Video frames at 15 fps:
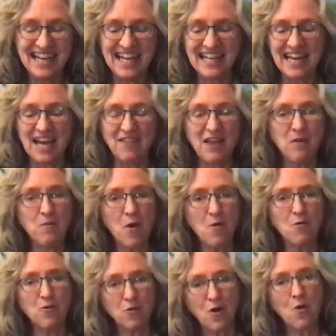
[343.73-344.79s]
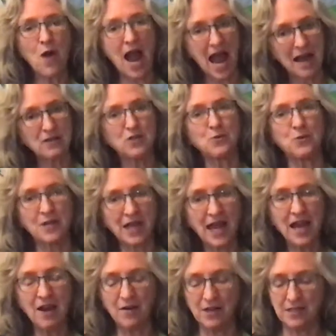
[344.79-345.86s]
Now they won't grow actual
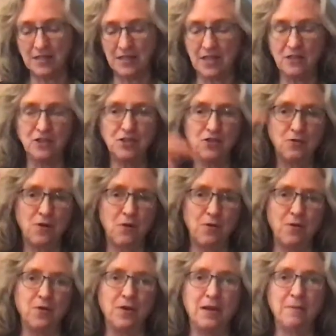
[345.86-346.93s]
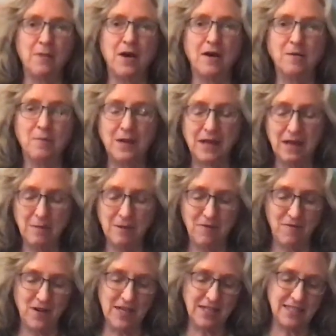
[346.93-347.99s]
carrots. They'll just grow the green part, but it'll be
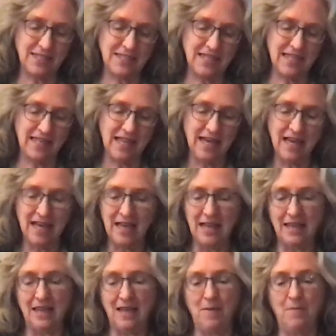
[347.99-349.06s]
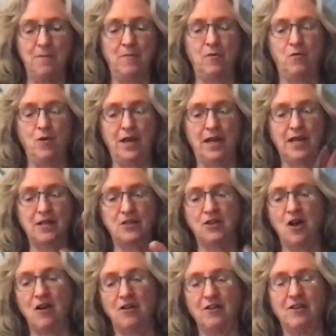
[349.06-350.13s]
fun to see them get
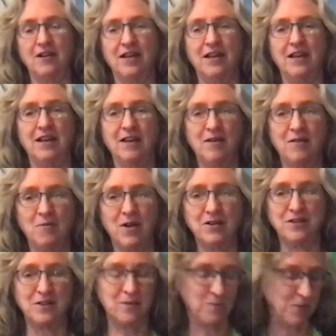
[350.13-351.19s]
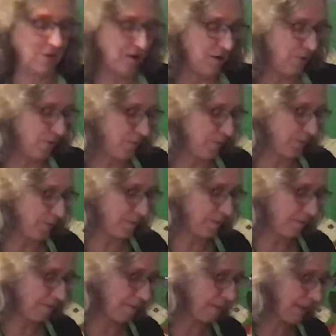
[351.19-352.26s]
taller and watch them grow.
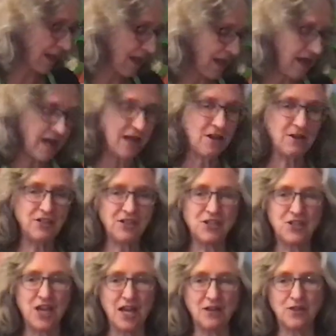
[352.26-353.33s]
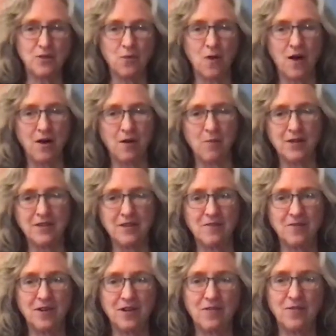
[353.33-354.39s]
You can just change the water once
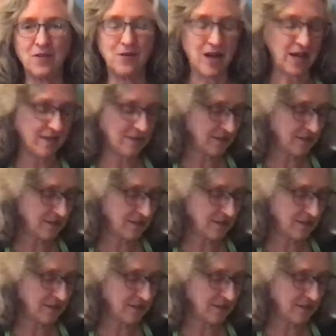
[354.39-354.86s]
every few days.